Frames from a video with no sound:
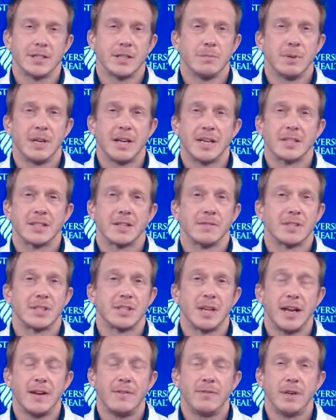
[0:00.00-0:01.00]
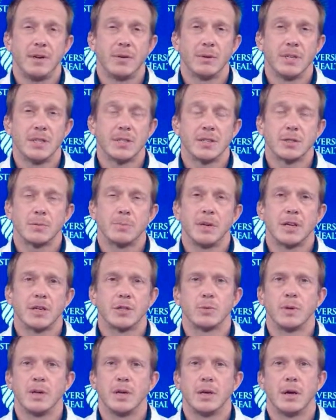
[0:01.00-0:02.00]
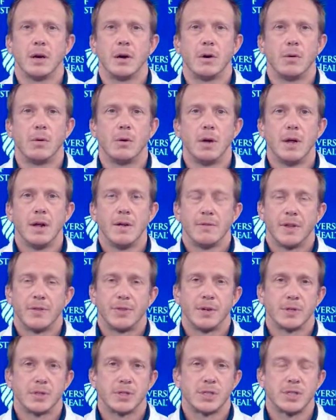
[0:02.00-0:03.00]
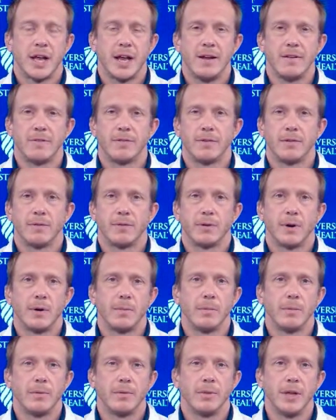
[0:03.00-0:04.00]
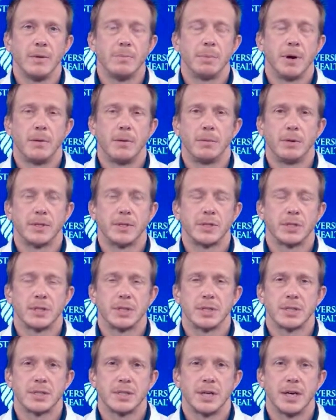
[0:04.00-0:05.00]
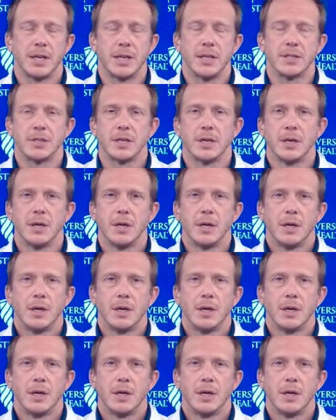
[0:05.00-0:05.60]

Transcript: Is it because of safety reasons? Because we know that they're safe from the published studies.